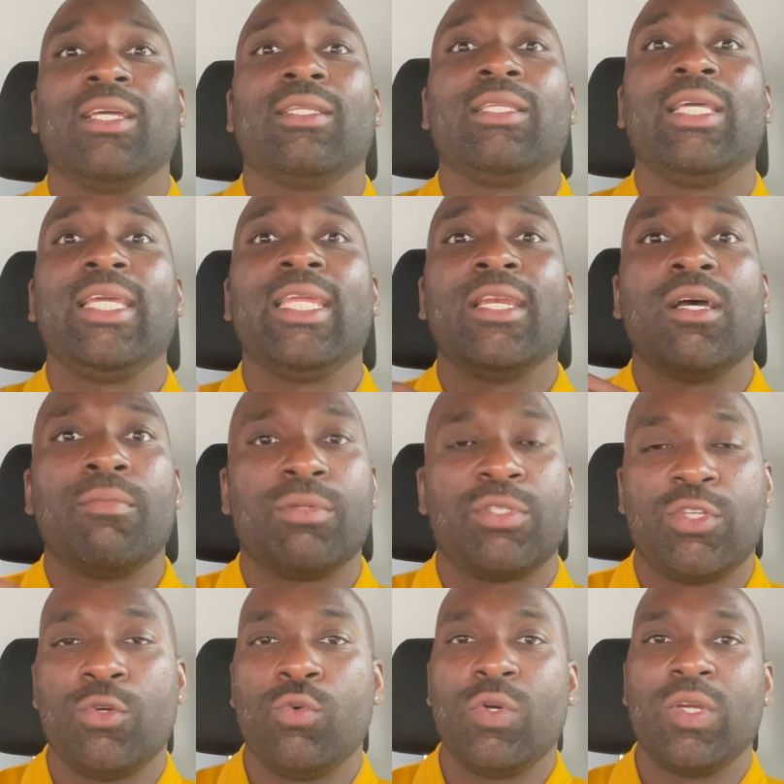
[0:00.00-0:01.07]
leading up
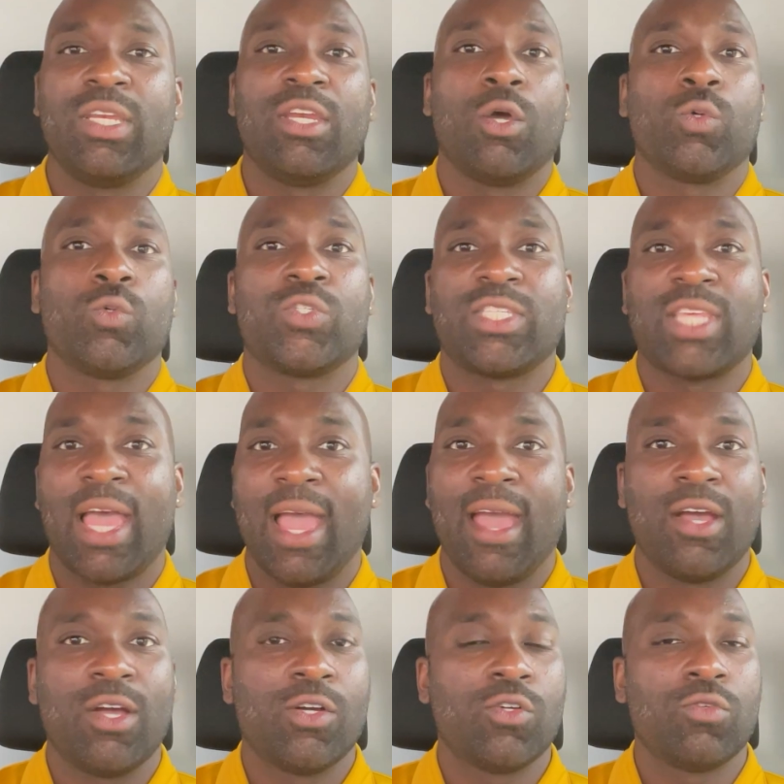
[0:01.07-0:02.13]
to it, no
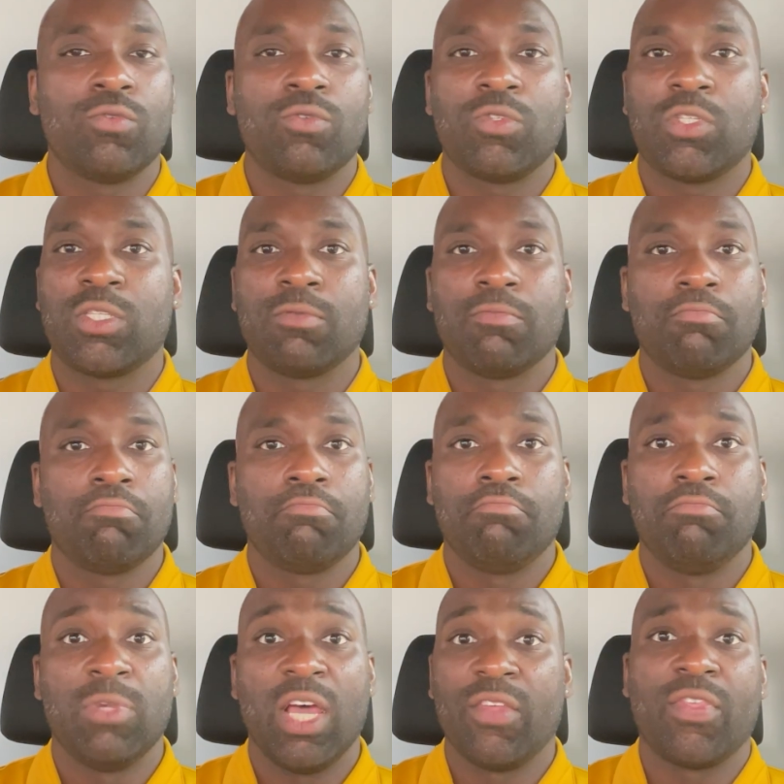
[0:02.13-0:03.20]
sounds,
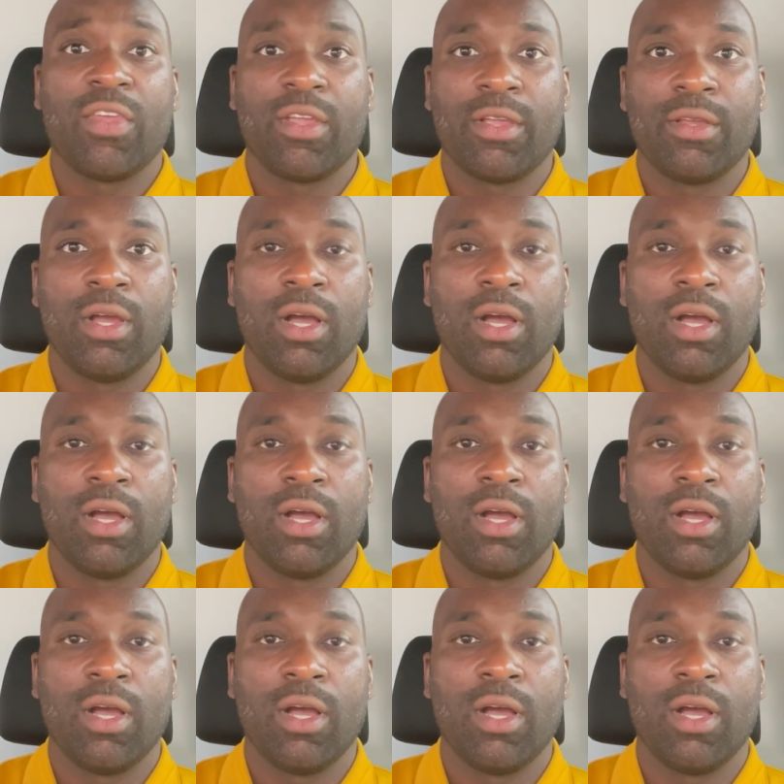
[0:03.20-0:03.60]
nothing.